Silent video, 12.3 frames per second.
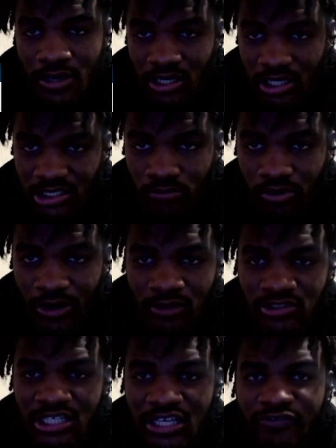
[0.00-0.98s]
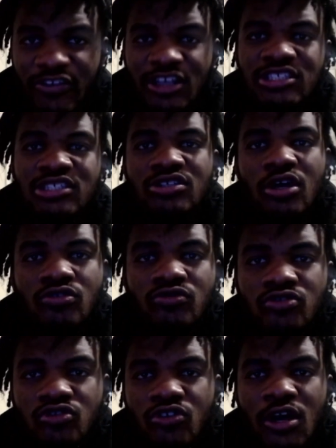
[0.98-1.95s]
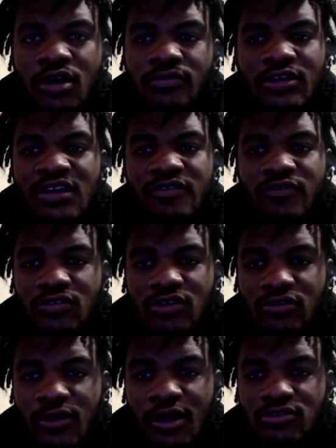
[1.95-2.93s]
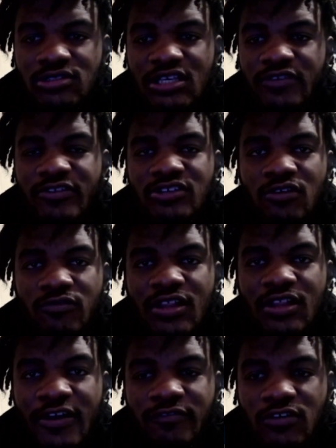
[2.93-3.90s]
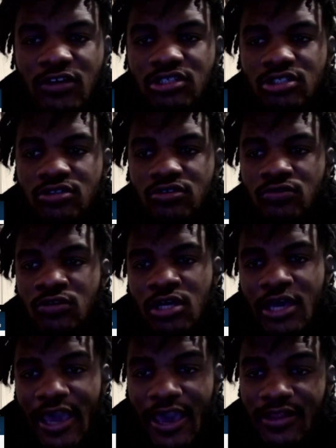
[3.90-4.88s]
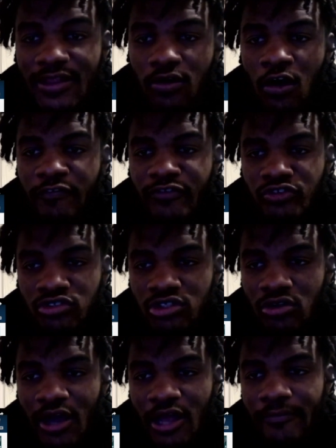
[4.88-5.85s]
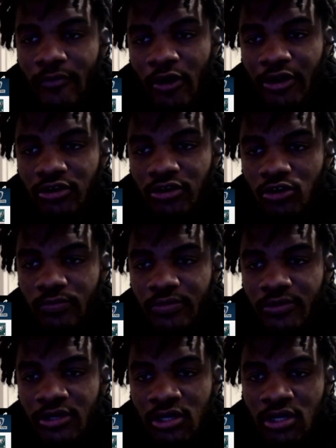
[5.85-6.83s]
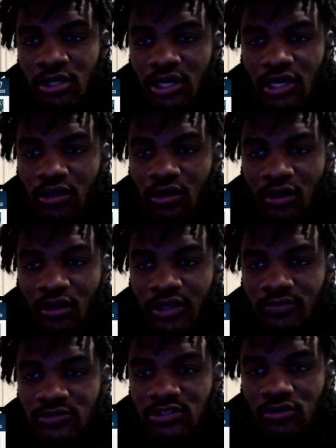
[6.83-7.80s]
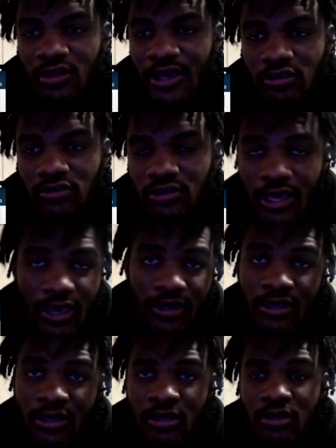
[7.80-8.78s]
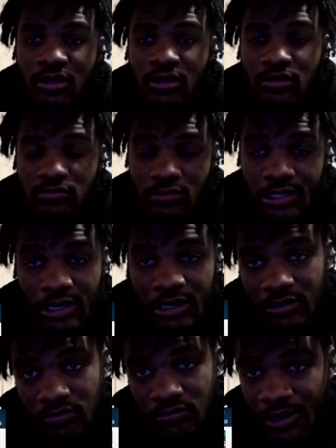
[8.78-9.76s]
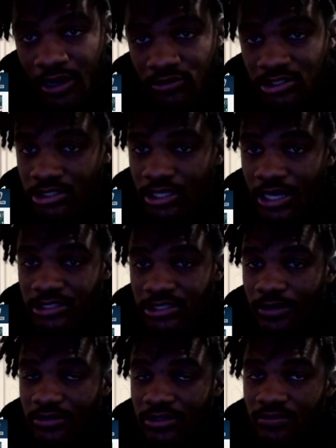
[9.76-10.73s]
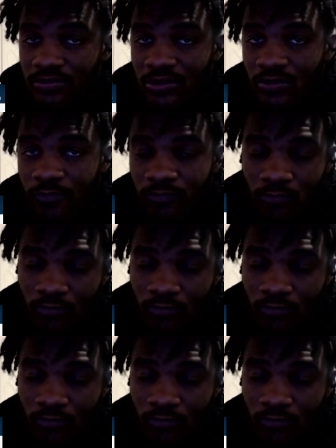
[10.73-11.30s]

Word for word: because the Browns defense is no scrub either. The Browns defense are real good too, and their offense. You still got Amari Cooper and all them. So like, hey, their Browns is not something to be